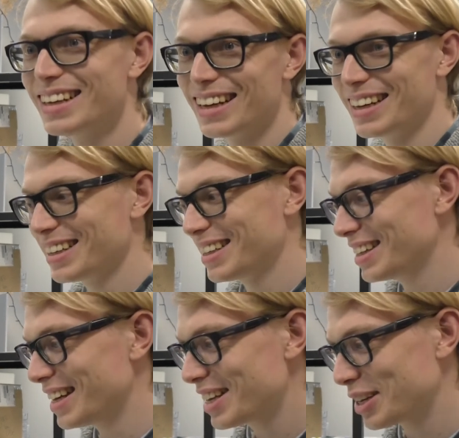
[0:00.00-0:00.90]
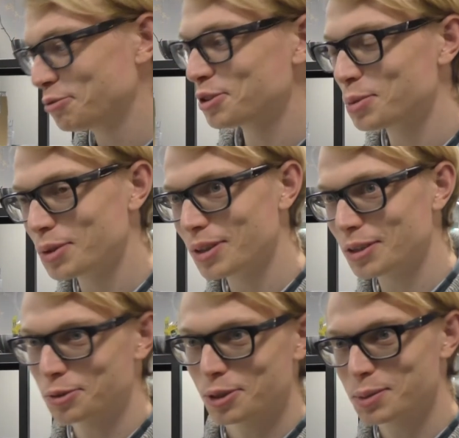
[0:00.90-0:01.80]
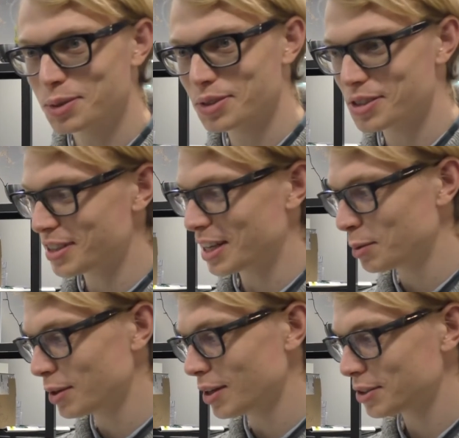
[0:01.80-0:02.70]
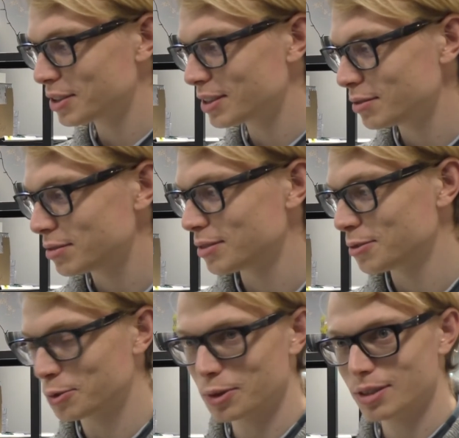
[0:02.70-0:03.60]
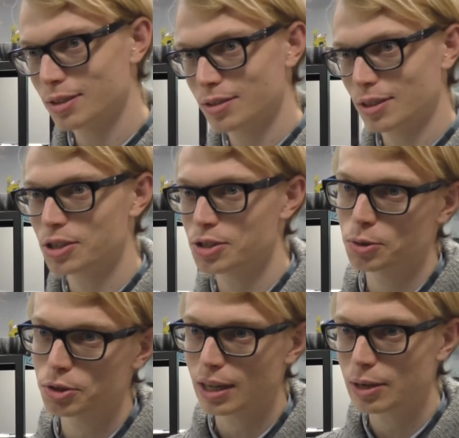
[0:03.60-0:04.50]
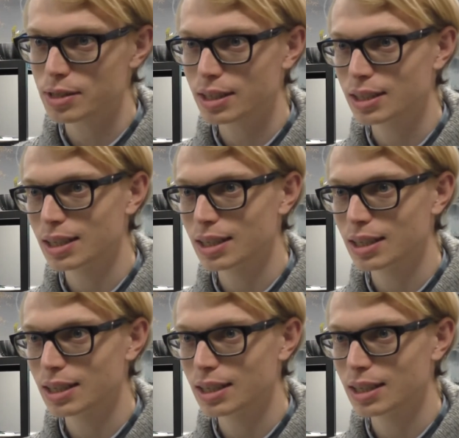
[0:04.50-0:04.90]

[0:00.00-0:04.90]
a comfortable, affordable, sustainable alternative for Dutch social housing.